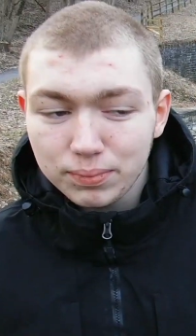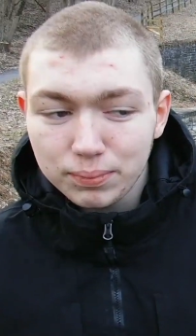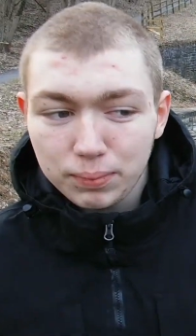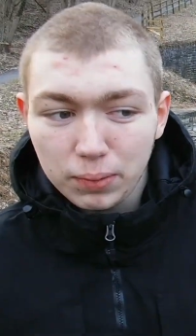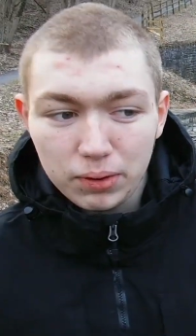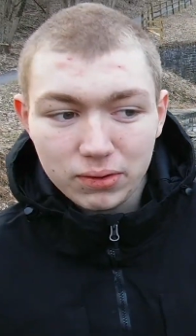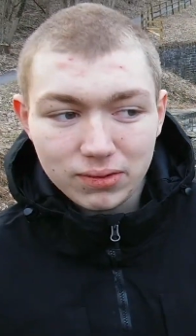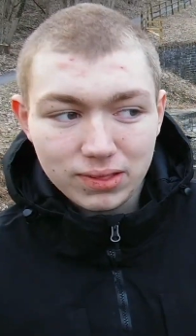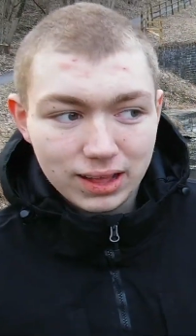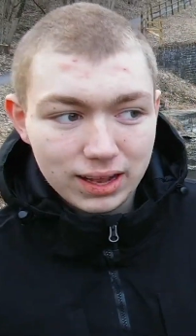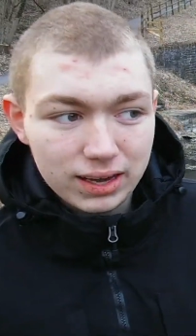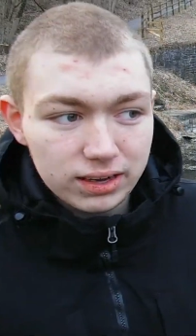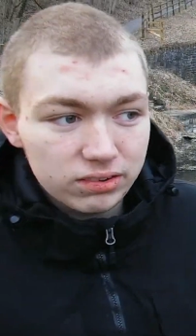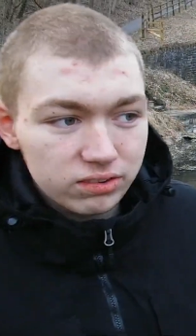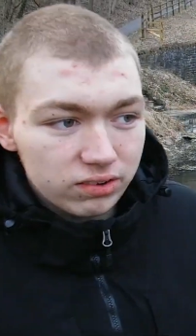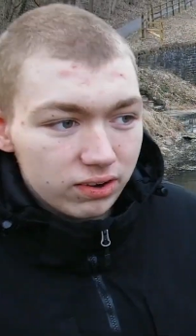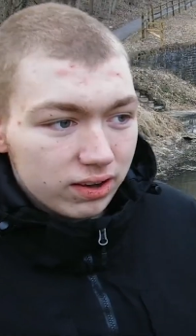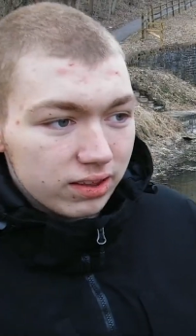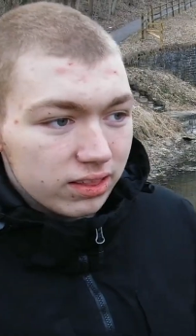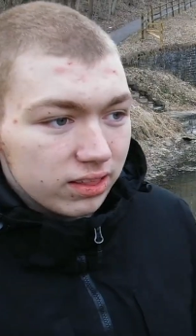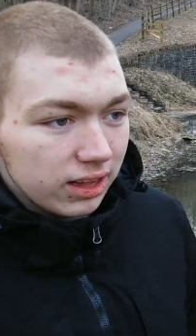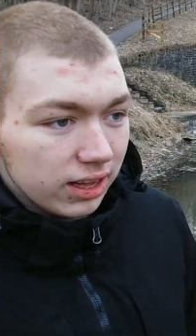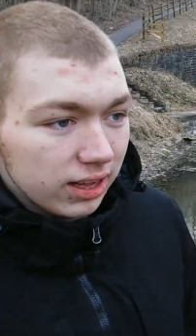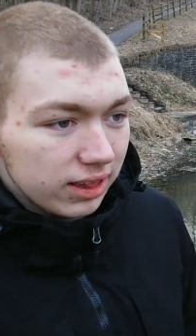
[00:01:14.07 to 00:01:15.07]
most
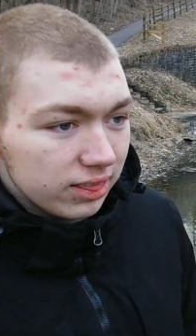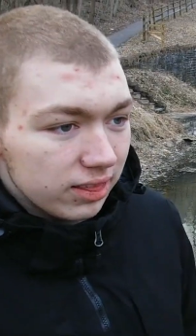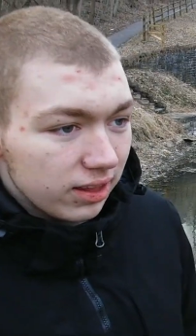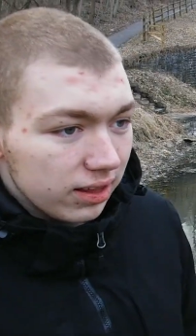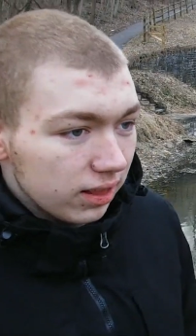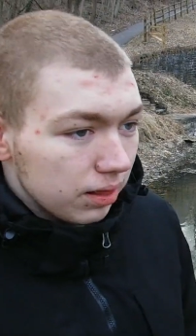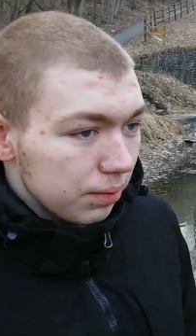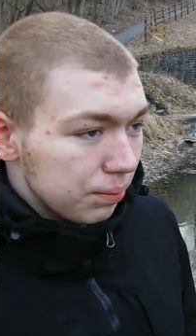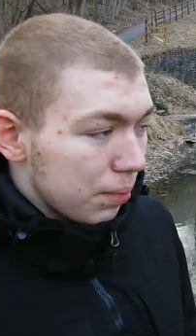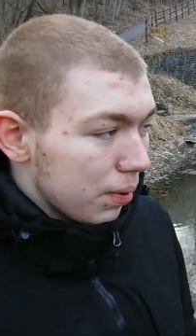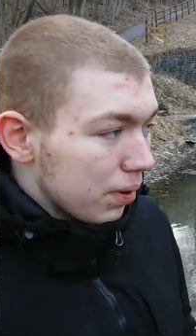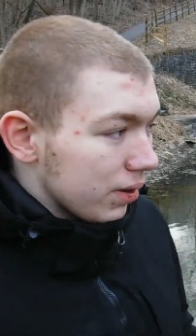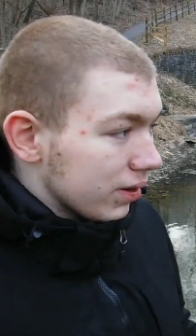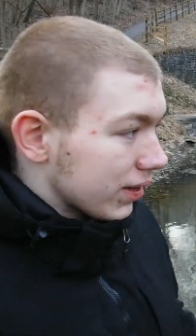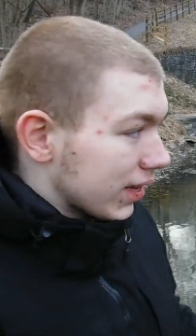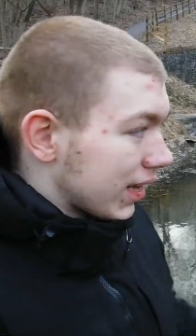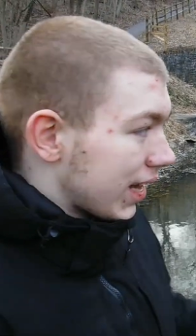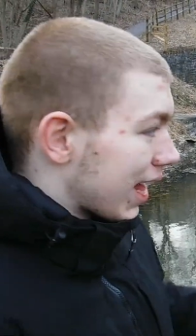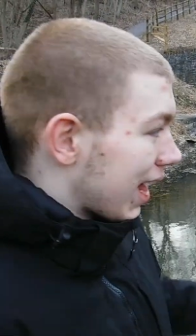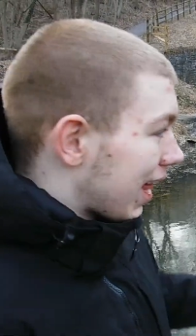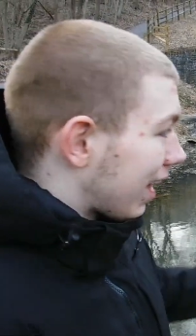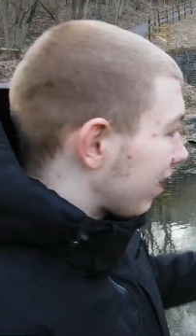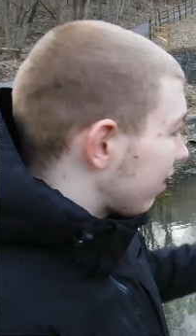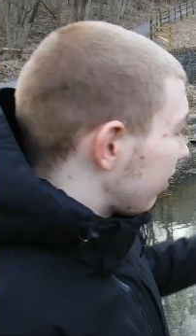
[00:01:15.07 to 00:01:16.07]
interesting things about a
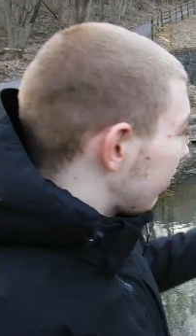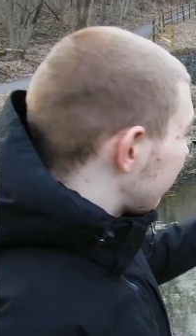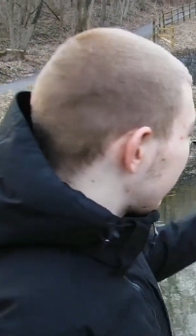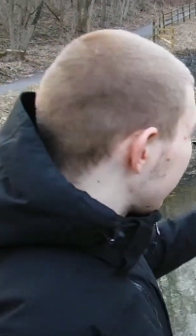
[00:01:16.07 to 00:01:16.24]
canal is